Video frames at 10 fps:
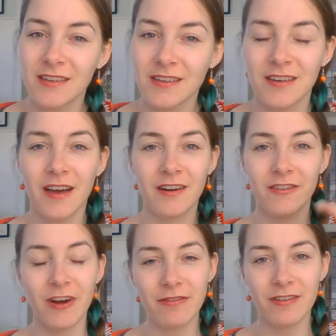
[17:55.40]

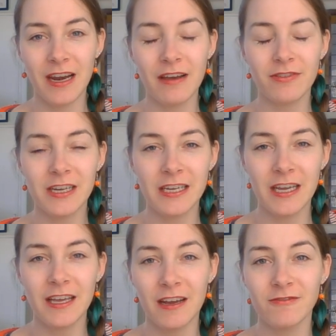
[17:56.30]
left
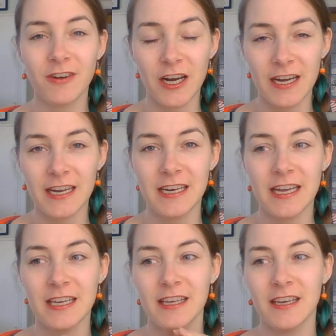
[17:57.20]
leaning and right
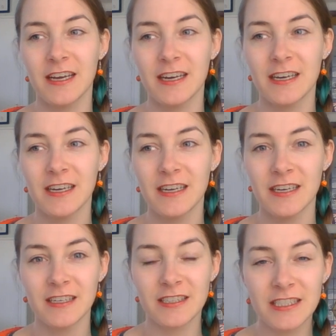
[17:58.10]
leaning
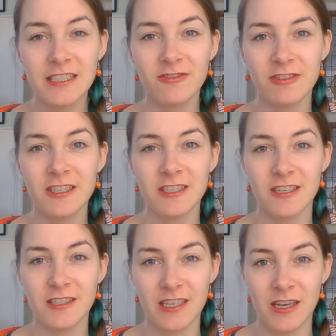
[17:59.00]

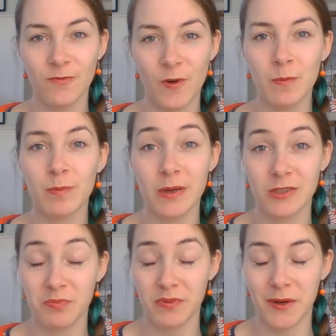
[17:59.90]
decreases in One Pass
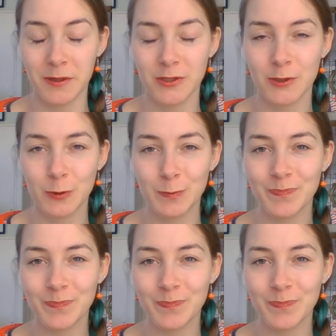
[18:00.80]
Brioche,